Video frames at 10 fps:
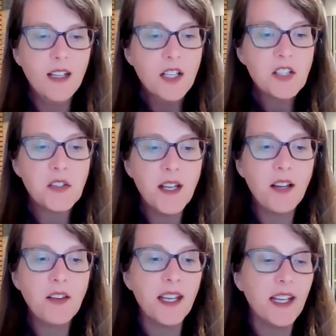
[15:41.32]
So
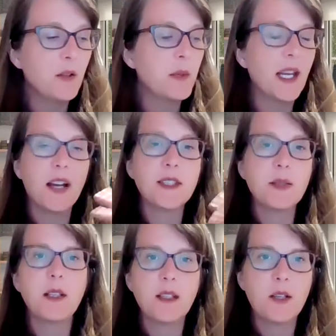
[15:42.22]
now that we have
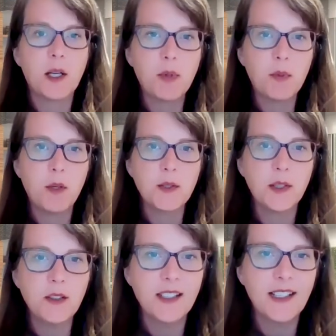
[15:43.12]
submitted our
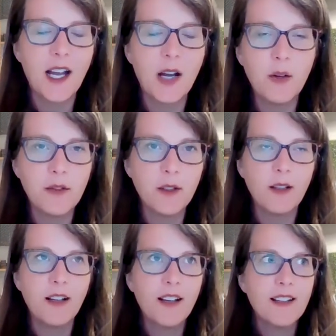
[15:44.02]
proposal in
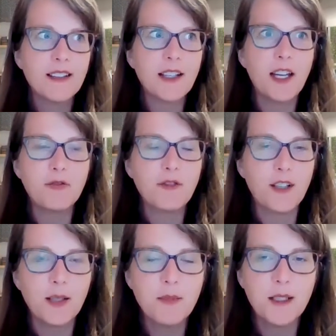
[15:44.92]
however time
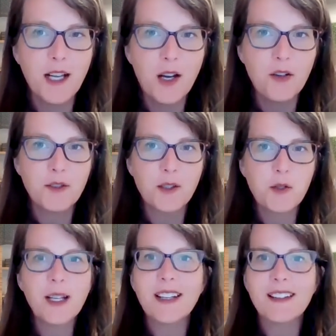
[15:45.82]
frame and however
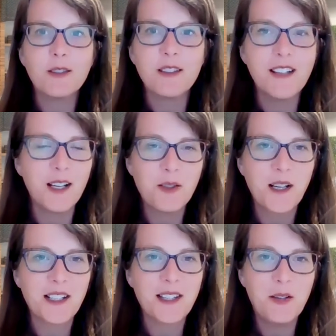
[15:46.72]
quick or not
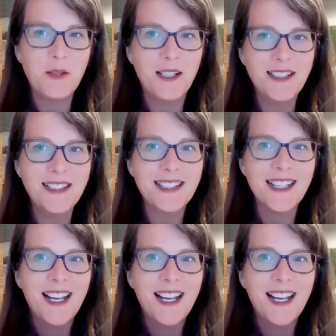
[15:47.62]
quick that was,